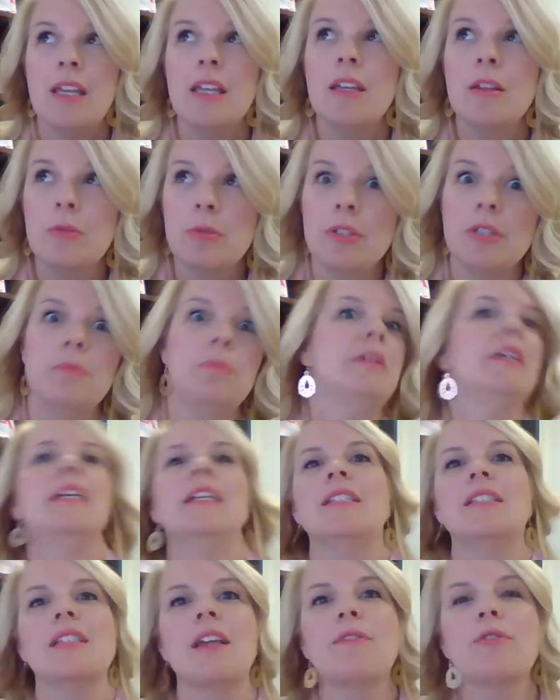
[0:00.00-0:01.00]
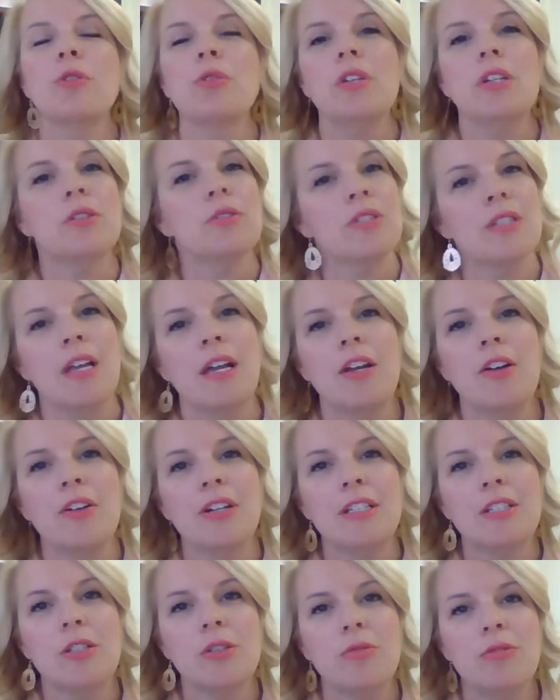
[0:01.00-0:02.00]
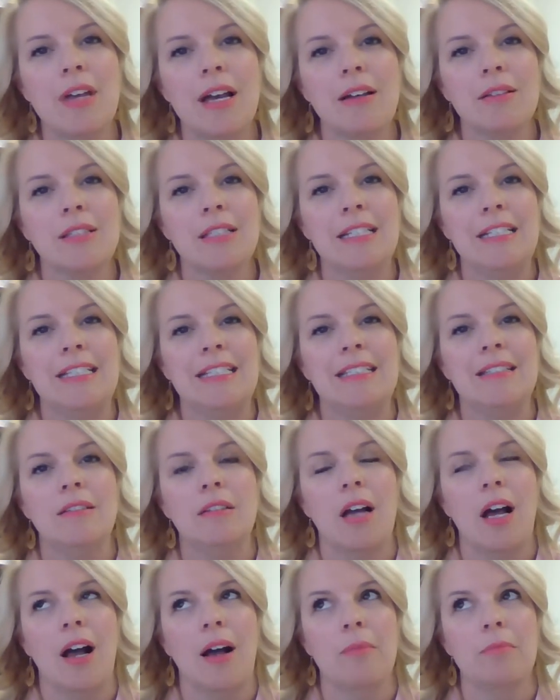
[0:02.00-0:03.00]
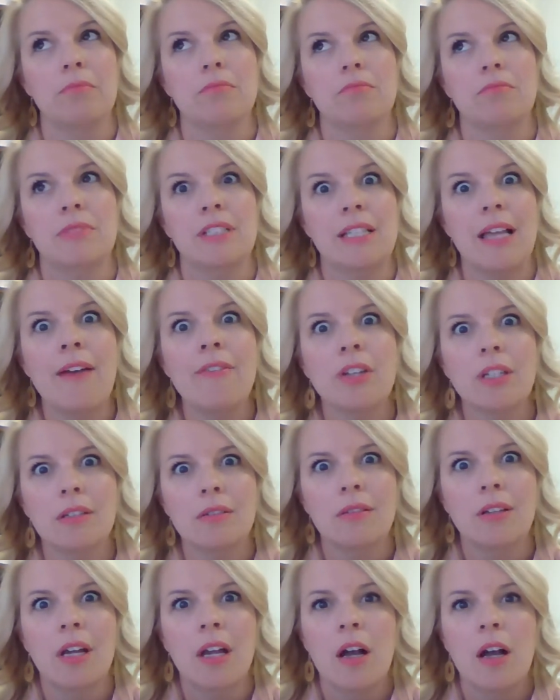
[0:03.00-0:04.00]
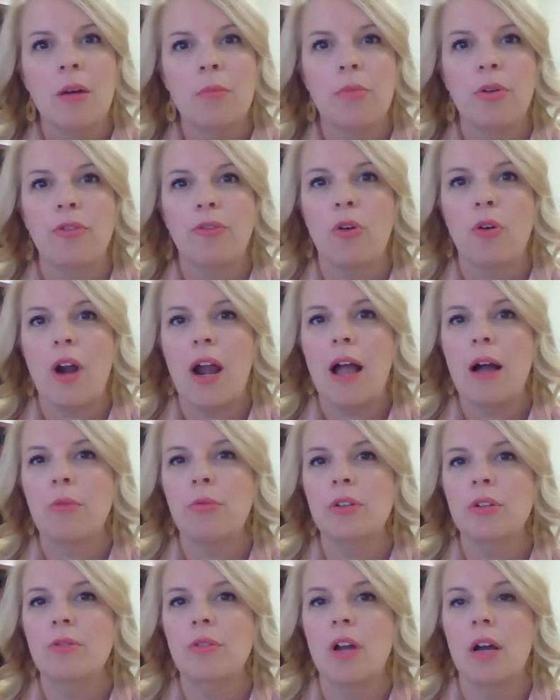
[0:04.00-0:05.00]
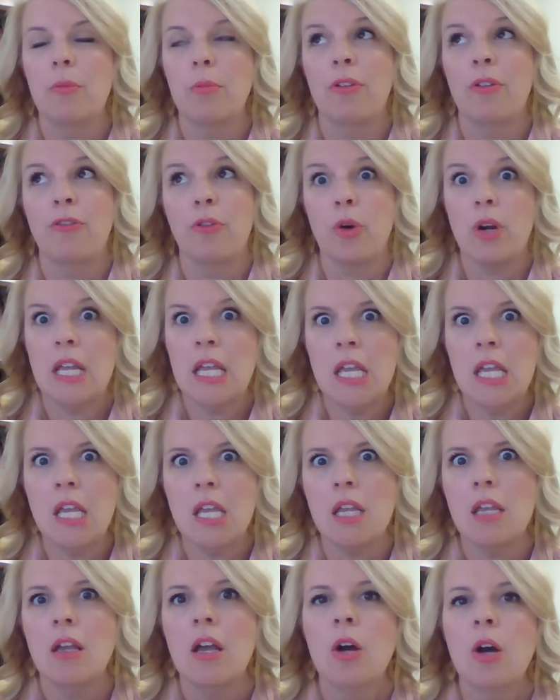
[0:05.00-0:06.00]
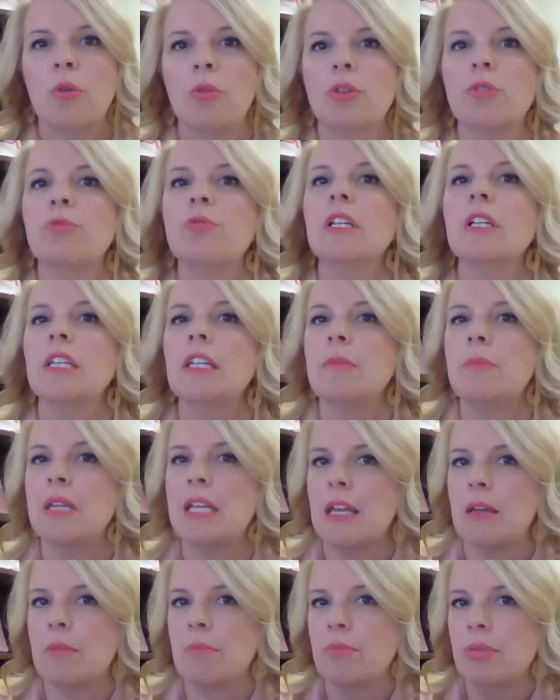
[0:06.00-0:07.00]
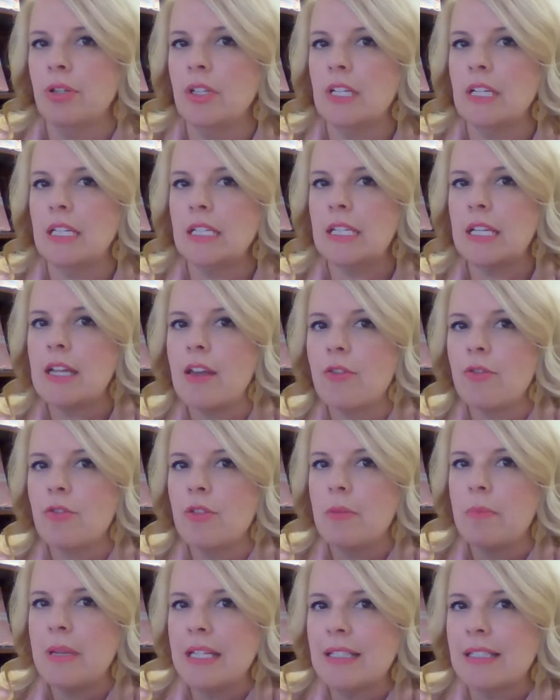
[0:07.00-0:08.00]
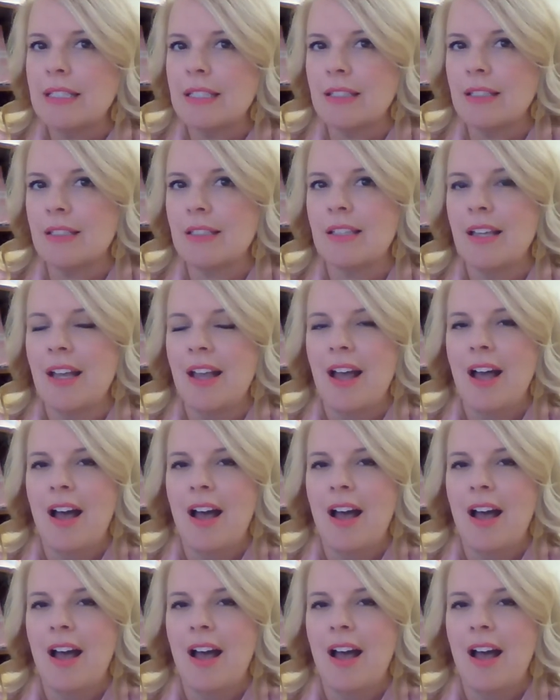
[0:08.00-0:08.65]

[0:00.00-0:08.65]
It would be several years later in 2007 before He would really begin putting together the pieces